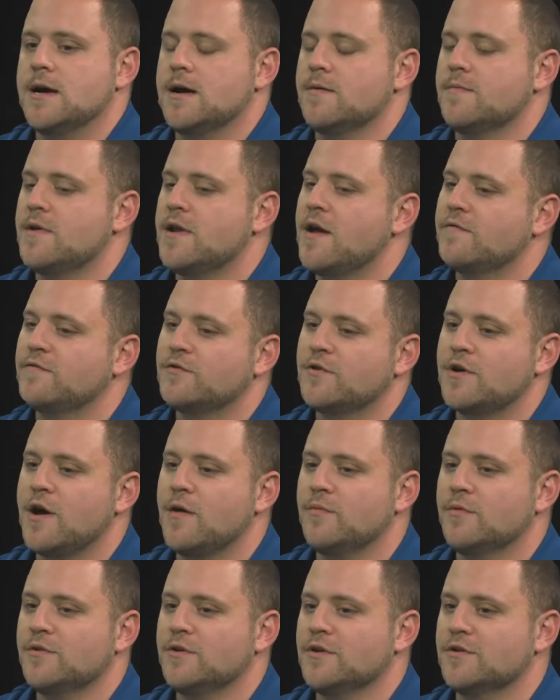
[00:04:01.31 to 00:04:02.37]
And after a
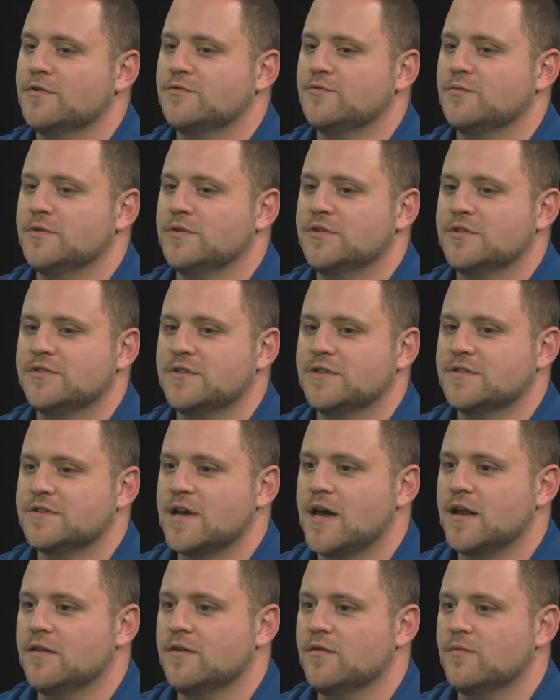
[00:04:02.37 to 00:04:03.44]
couple of years, we just
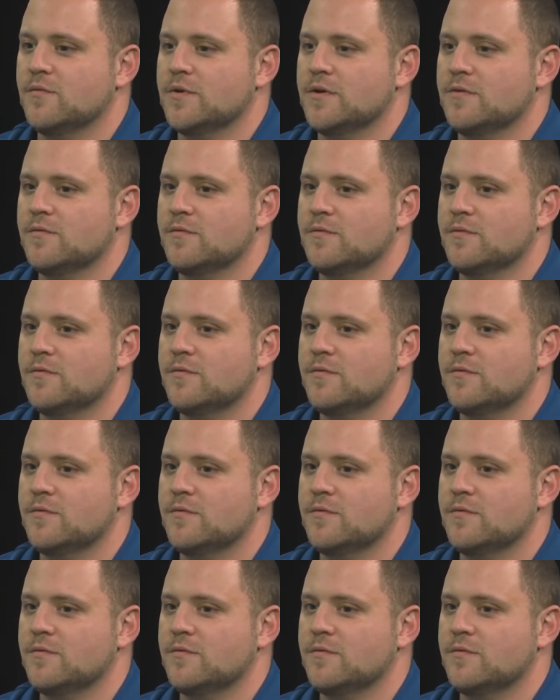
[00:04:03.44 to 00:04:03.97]
decided that we